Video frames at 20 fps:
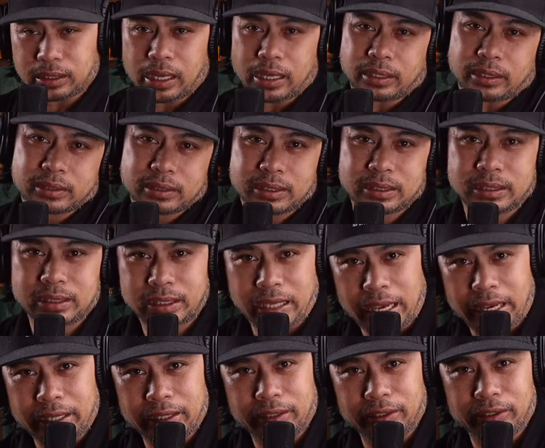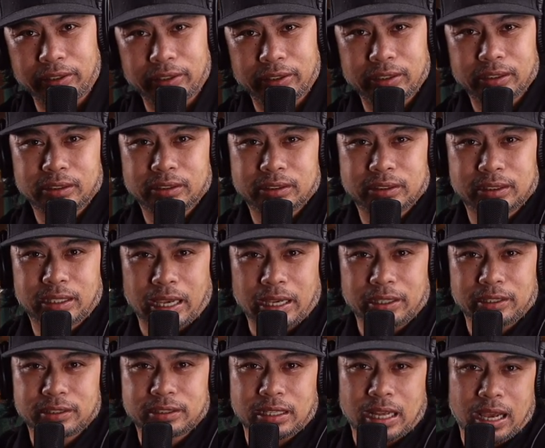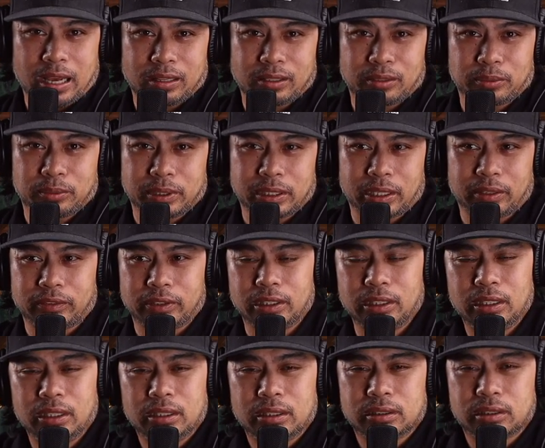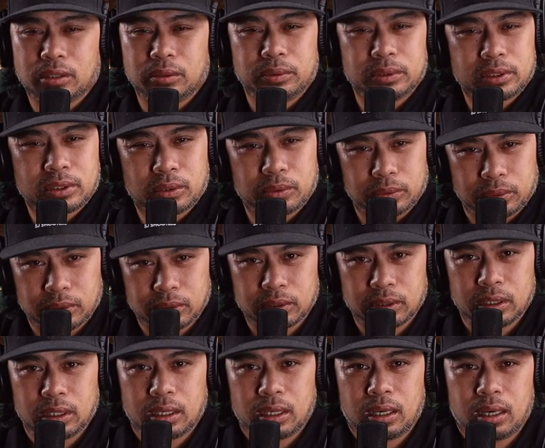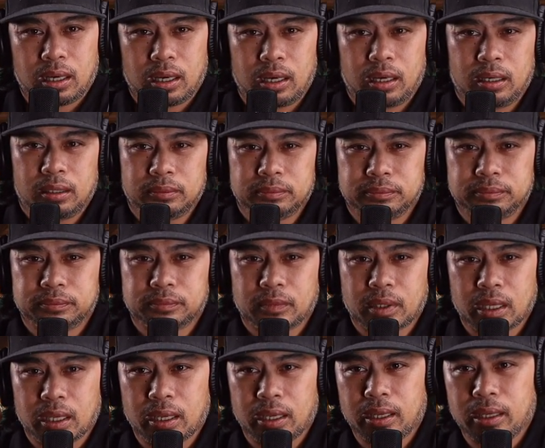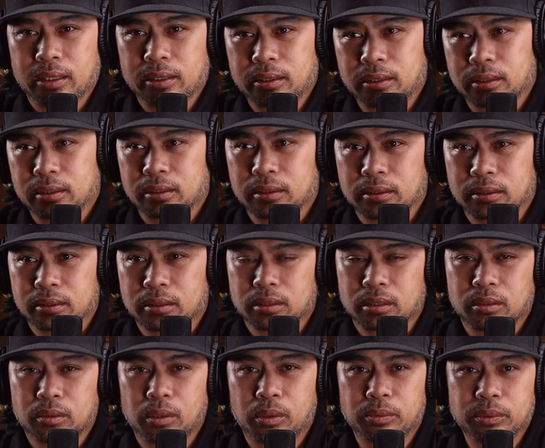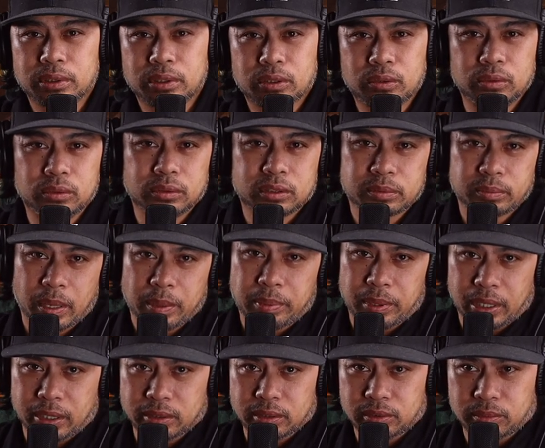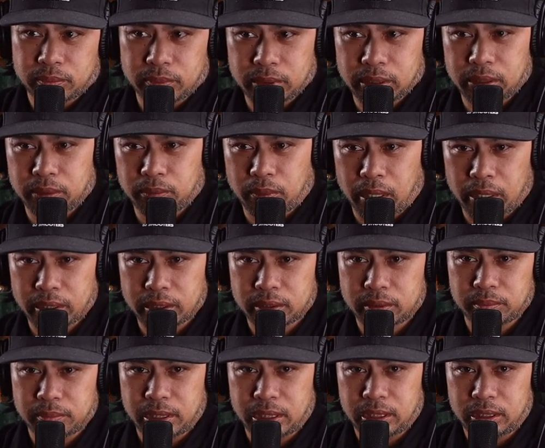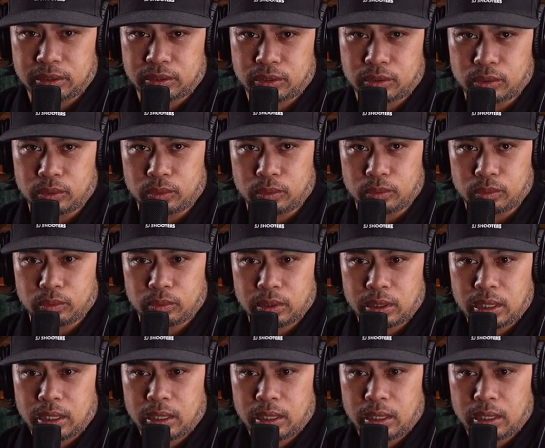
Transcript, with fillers: like skater skater style or whatever. So it was cool. Um, and what was cool is my parents really wanted me to